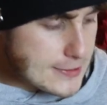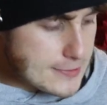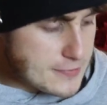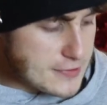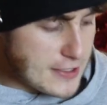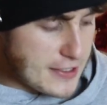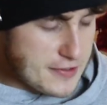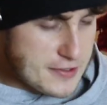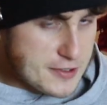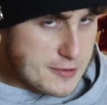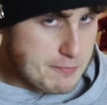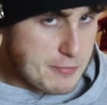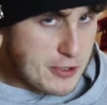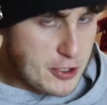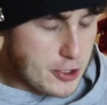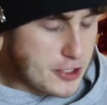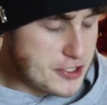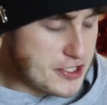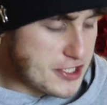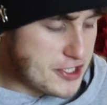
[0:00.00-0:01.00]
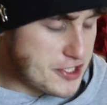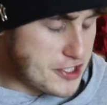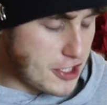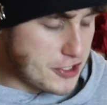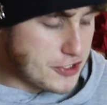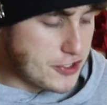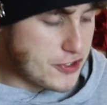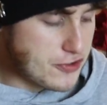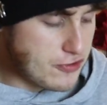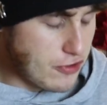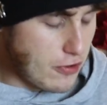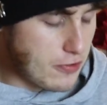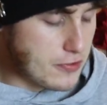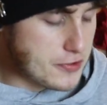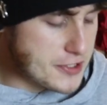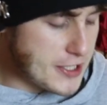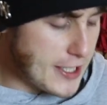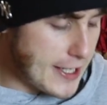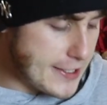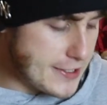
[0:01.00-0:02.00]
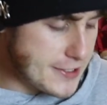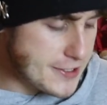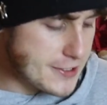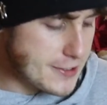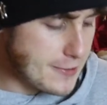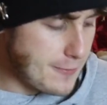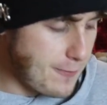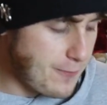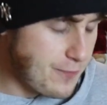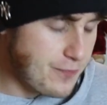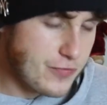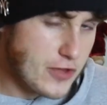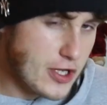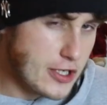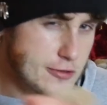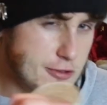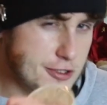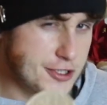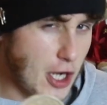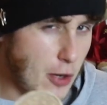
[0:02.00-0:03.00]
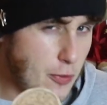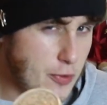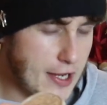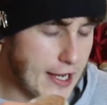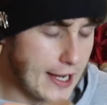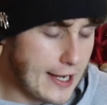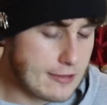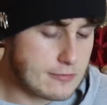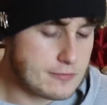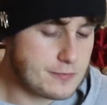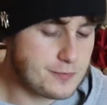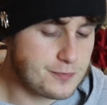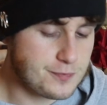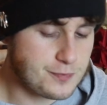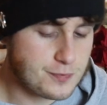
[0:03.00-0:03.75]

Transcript: So because it's such a strong taste, you don't get